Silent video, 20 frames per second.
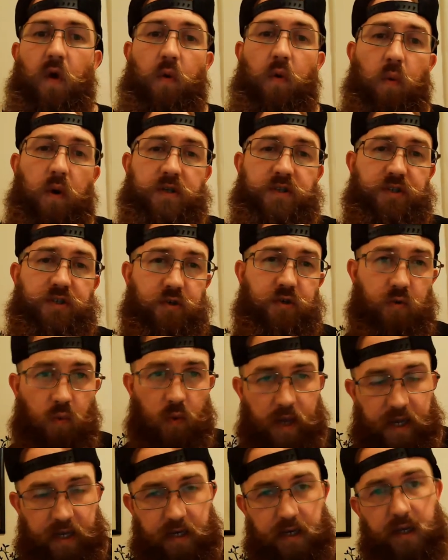Once you
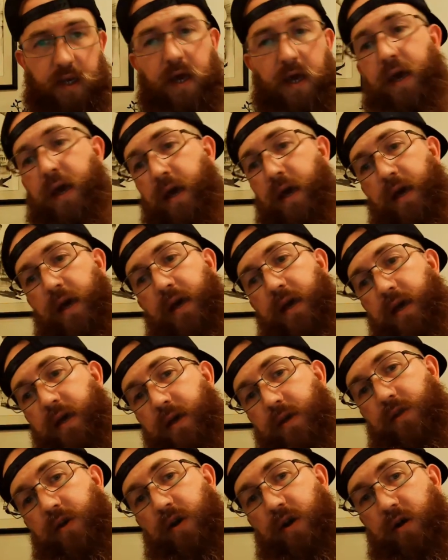win,
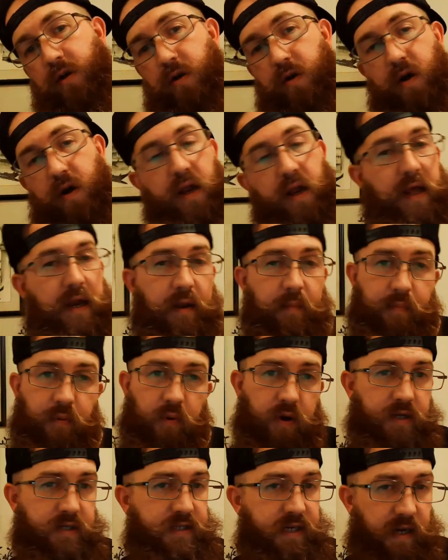either at any
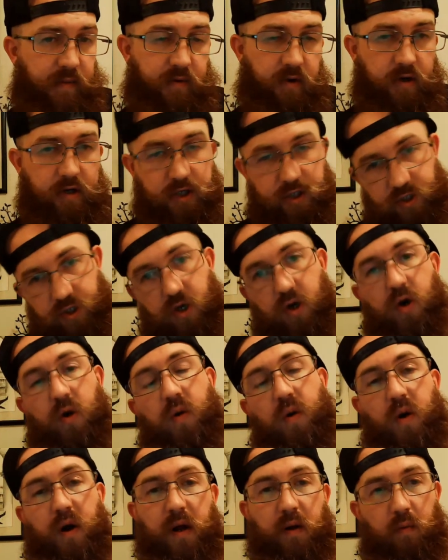point in time during the
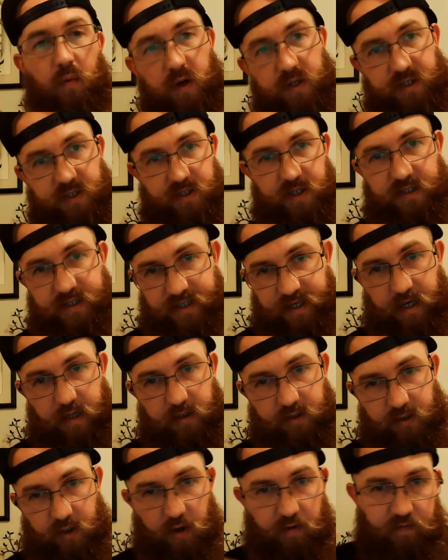show or at once the sale
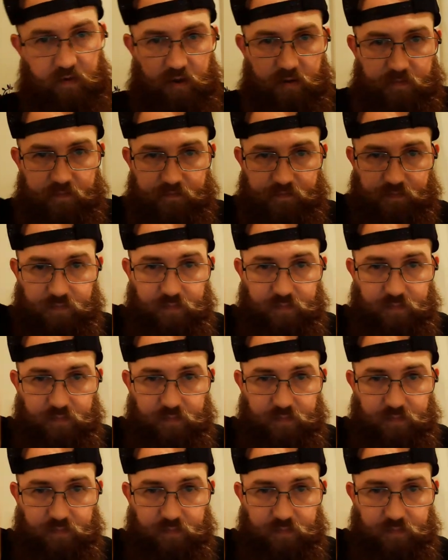is over,